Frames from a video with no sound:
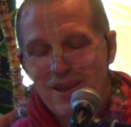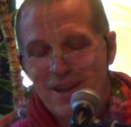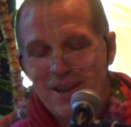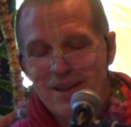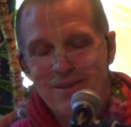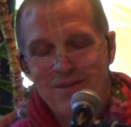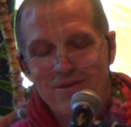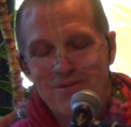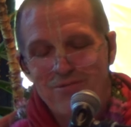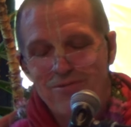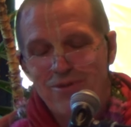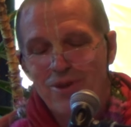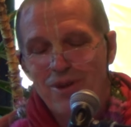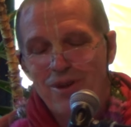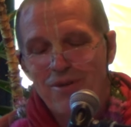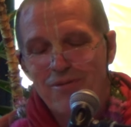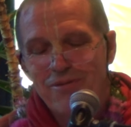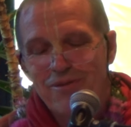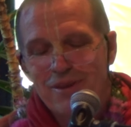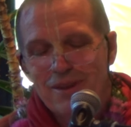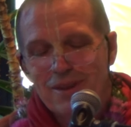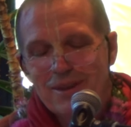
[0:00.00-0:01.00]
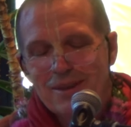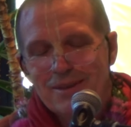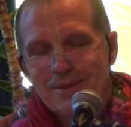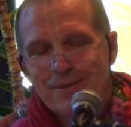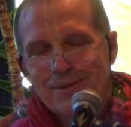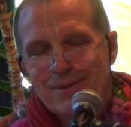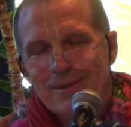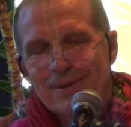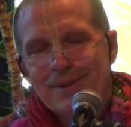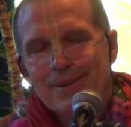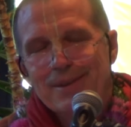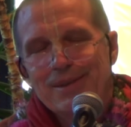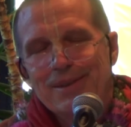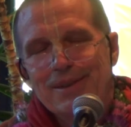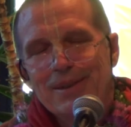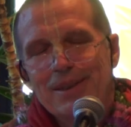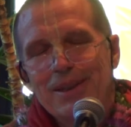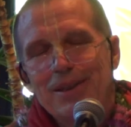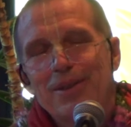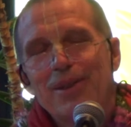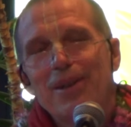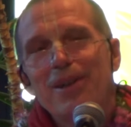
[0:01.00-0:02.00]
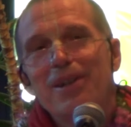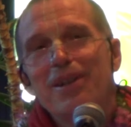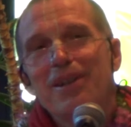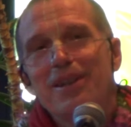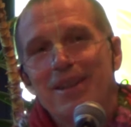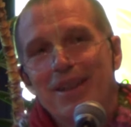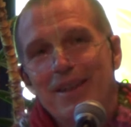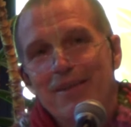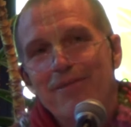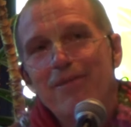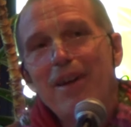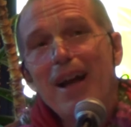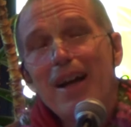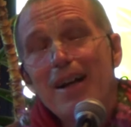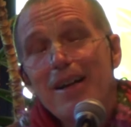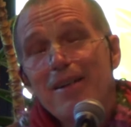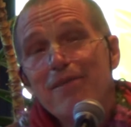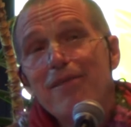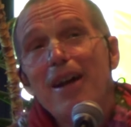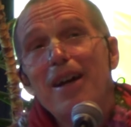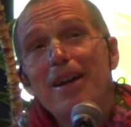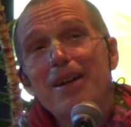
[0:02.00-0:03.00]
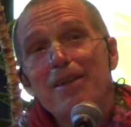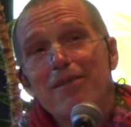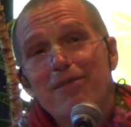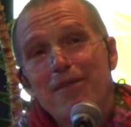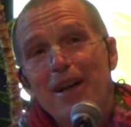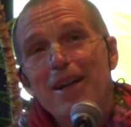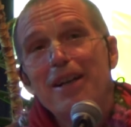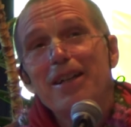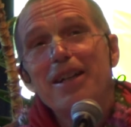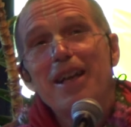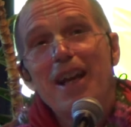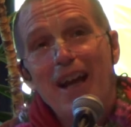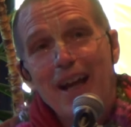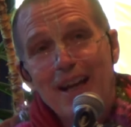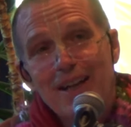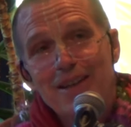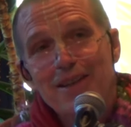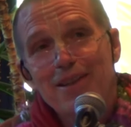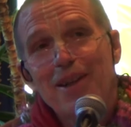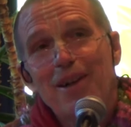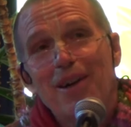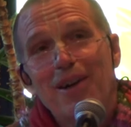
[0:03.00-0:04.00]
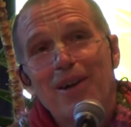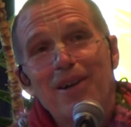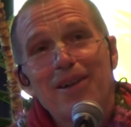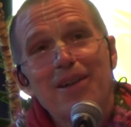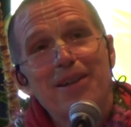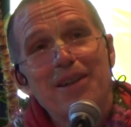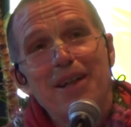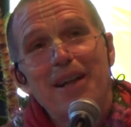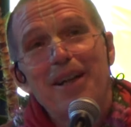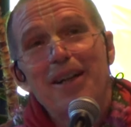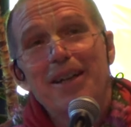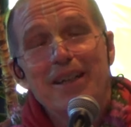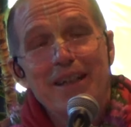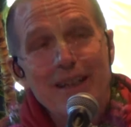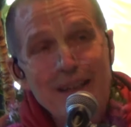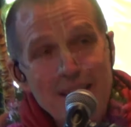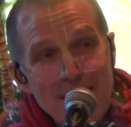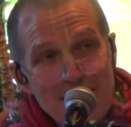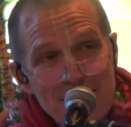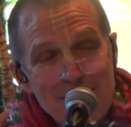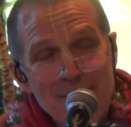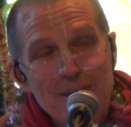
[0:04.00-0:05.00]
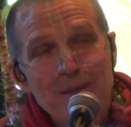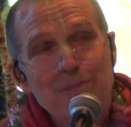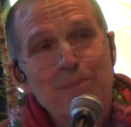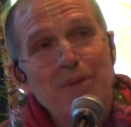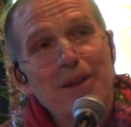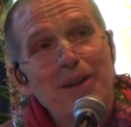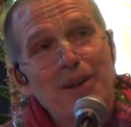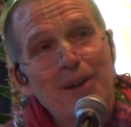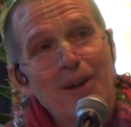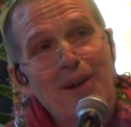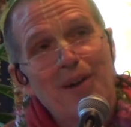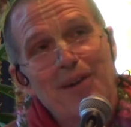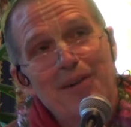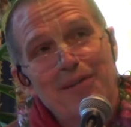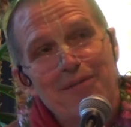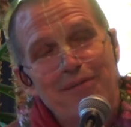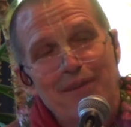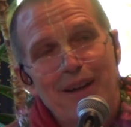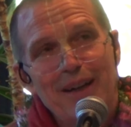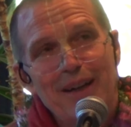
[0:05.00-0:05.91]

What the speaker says: and full of eternity. Very, very, very extraordinary. He is to be glorified.